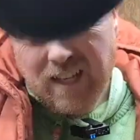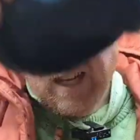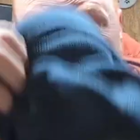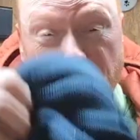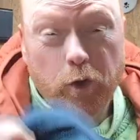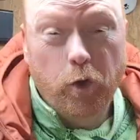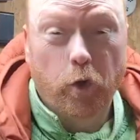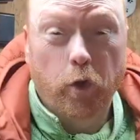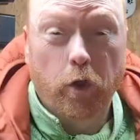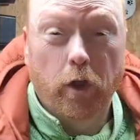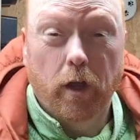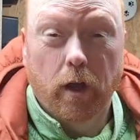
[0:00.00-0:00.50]

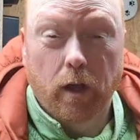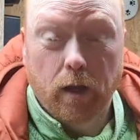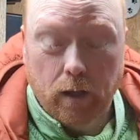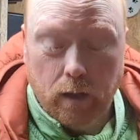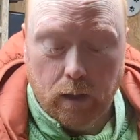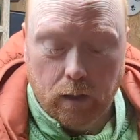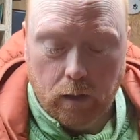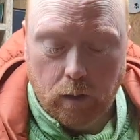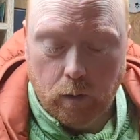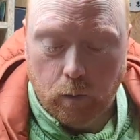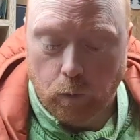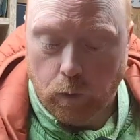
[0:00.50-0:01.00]
Another
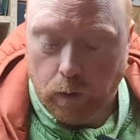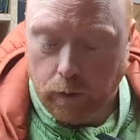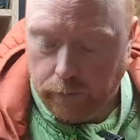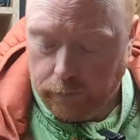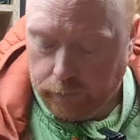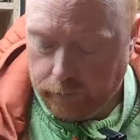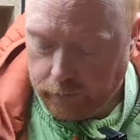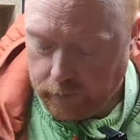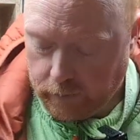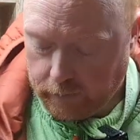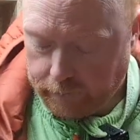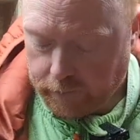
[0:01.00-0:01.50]

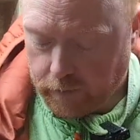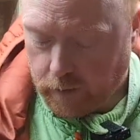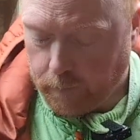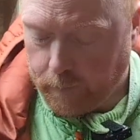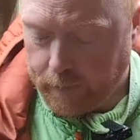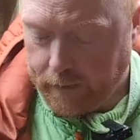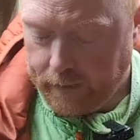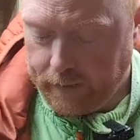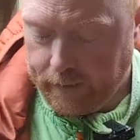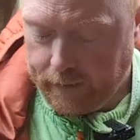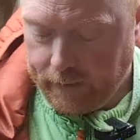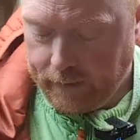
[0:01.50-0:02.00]
one that I've got
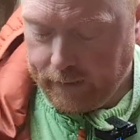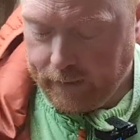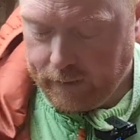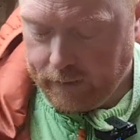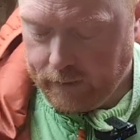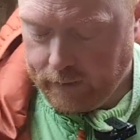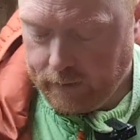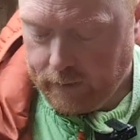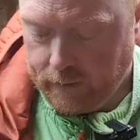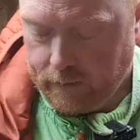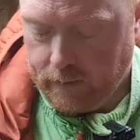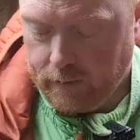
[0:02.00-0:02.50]
me
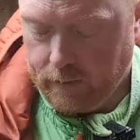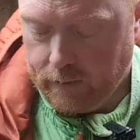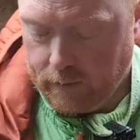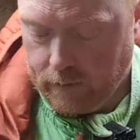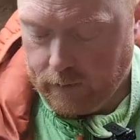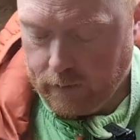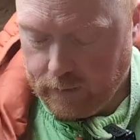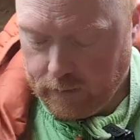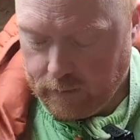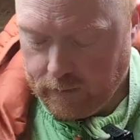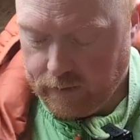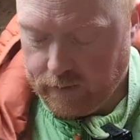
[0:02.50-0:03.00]

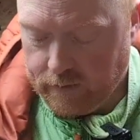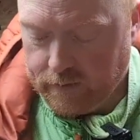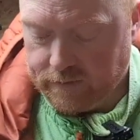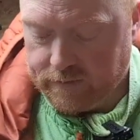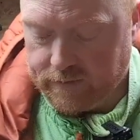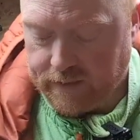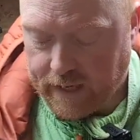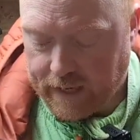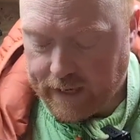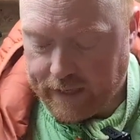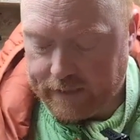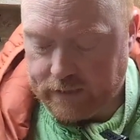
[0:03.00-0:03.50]

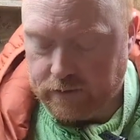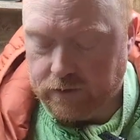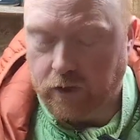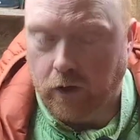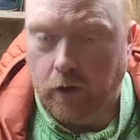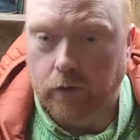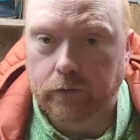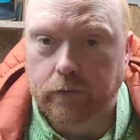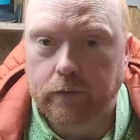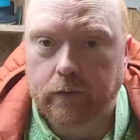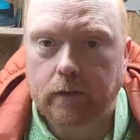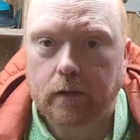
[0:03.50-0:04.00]
sights
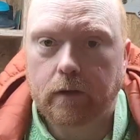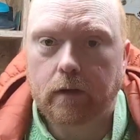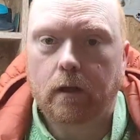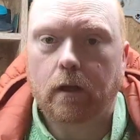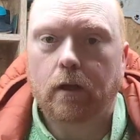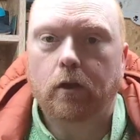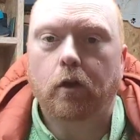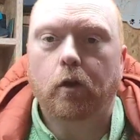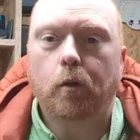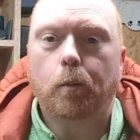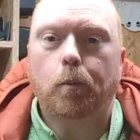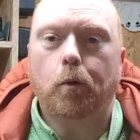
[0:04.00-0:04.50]
on,
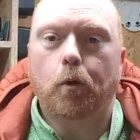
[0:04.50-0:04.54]
another